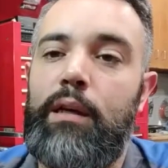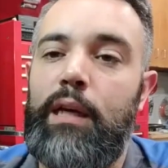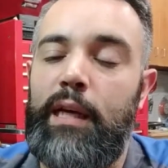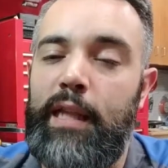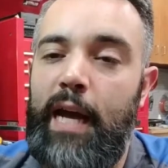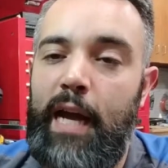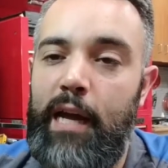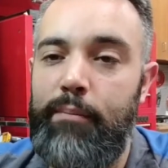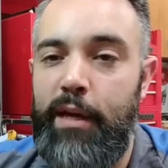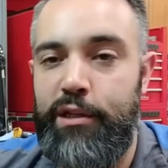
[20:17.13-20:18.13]
And like I
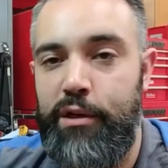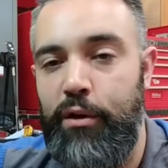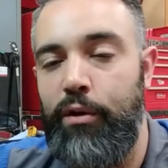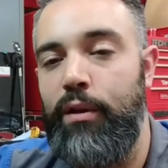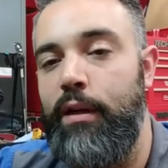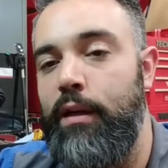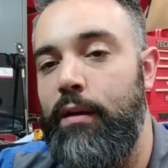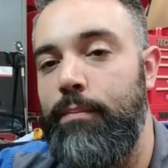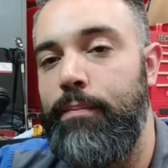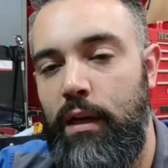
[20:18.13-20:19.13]
had mentioned earlier,
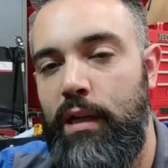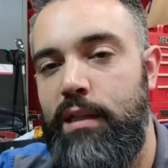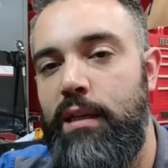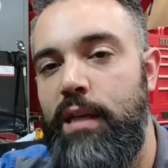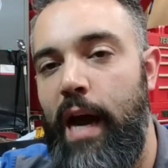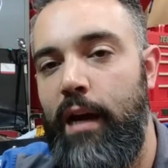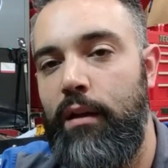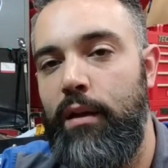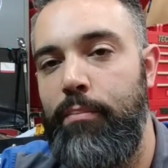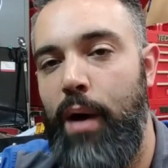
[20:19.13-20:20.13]
it's
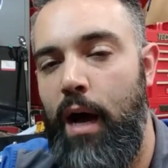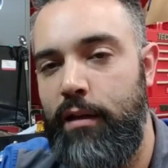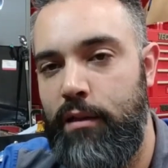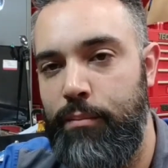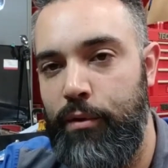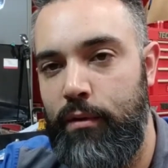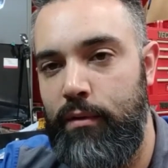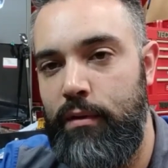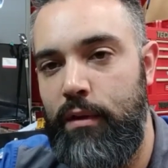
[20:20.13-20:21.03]
entirely possible